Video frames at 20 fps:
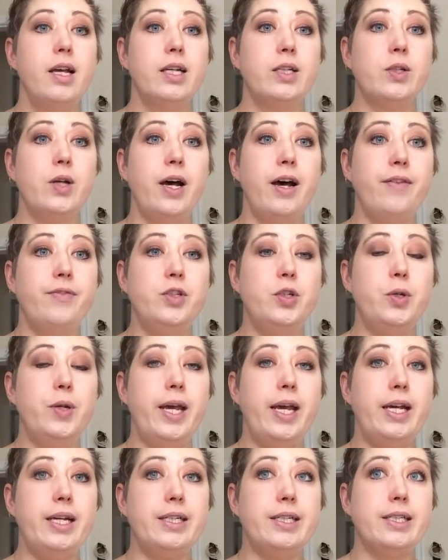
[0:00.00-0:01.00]
So I'll have 2
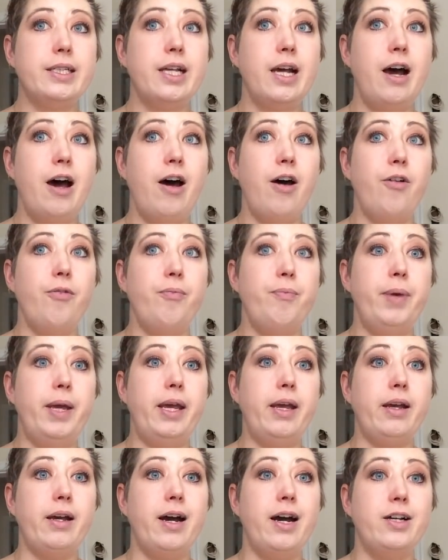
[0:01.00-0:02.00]
days of
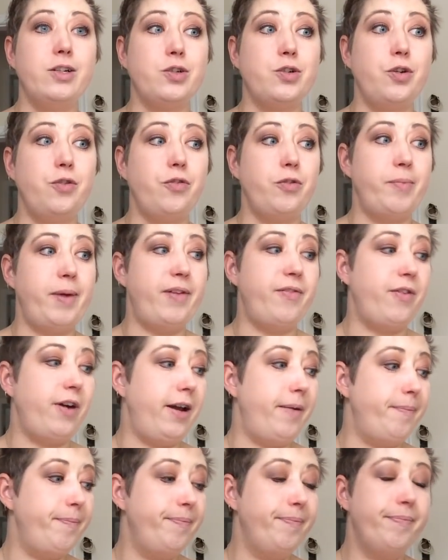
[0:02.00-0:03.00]
being hunched over my
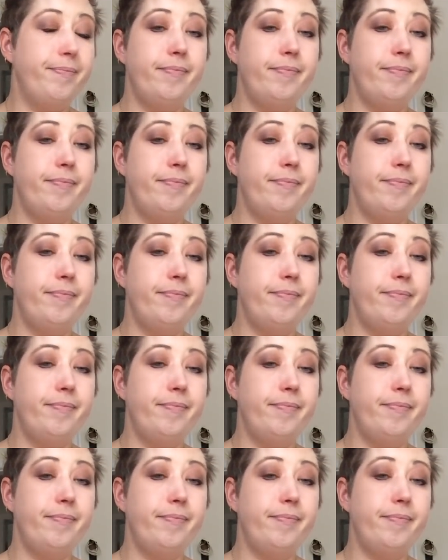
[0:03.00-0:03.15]
frame.